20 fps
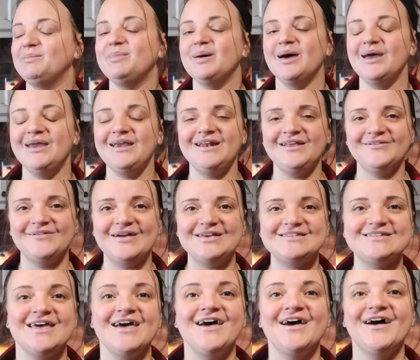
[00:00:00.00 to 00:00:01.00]
But
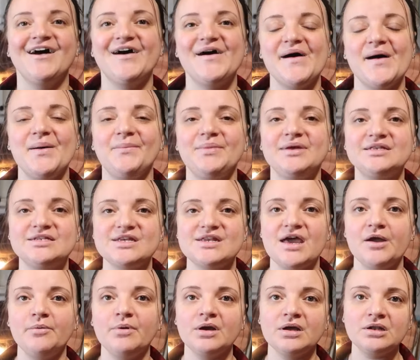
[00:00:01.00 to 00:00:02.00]
anyways, um,
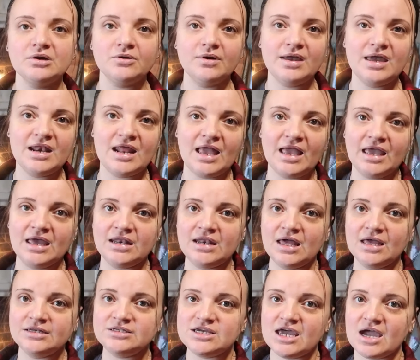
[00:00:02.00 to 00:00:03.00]
today we're gonna go ahead and
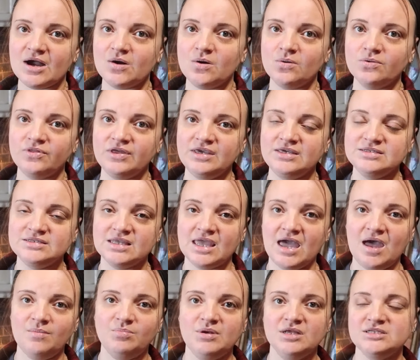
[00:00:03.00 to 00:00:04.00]
tackle these
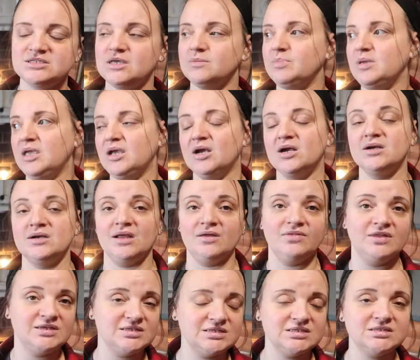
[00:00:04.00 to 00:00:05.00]
cabinets up here. Now
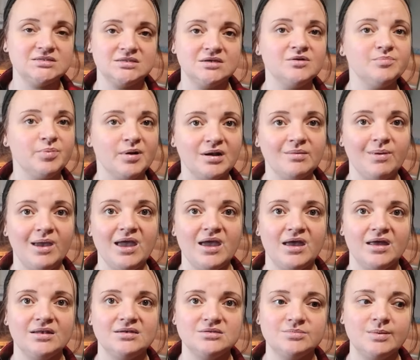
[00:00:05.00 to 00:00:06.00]
this is, they're pretty
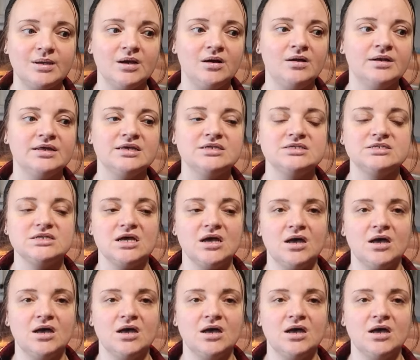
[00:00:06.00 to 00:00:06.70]
bad, to be honest.